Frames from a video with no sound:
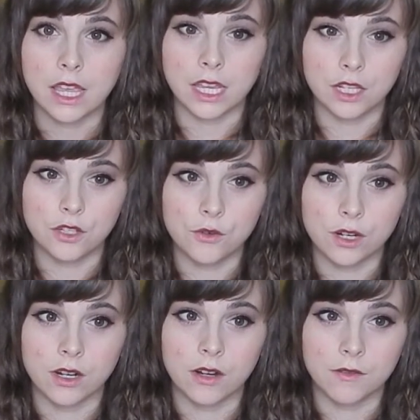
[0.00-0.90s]
in
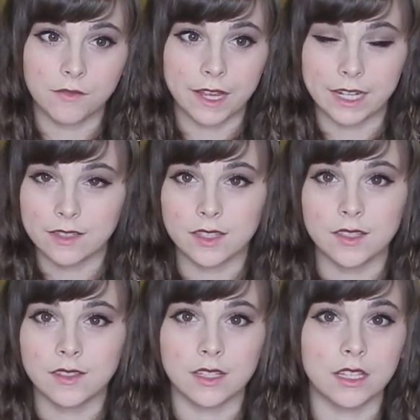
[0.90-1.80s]
your
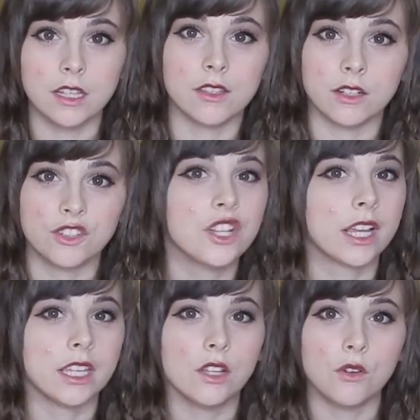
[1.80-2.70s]
finances in either
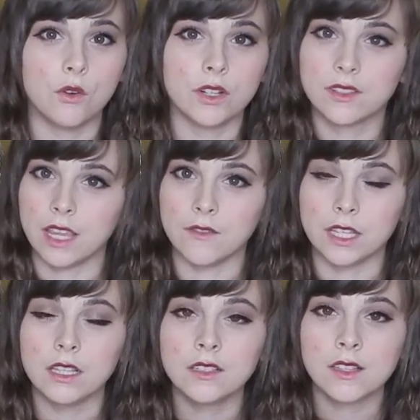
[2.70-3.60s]
checking or
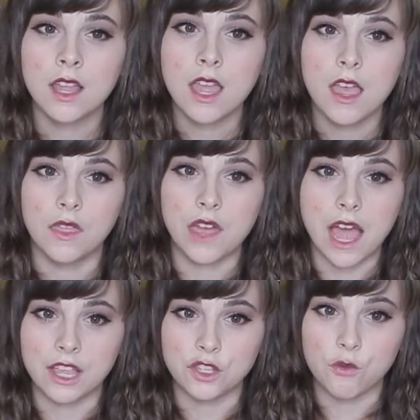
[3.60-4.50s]
savings
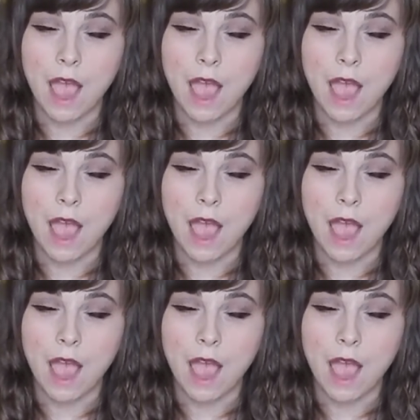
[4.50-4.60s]
that you